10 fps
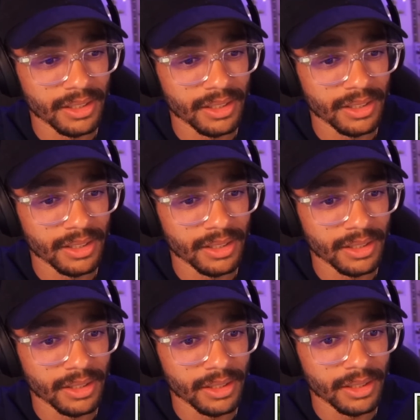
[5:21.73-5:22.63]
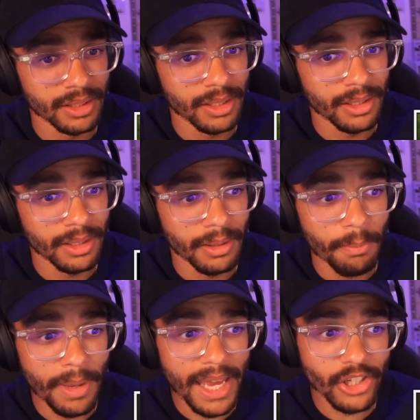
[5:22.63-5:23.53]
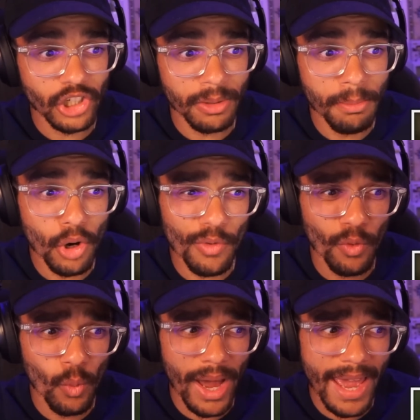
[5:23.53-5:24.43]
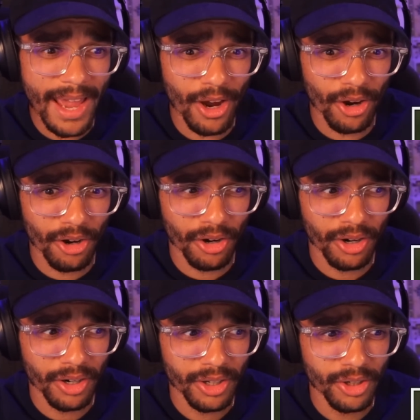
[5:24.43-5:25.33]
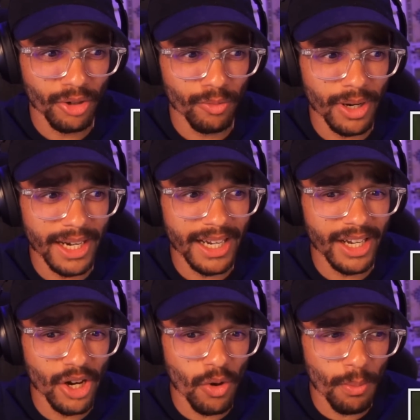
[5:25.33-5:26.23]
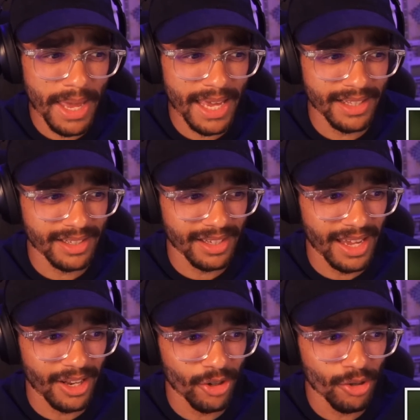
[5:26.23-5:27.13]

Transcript: Move! Bitch, move where? You're running in no man's land.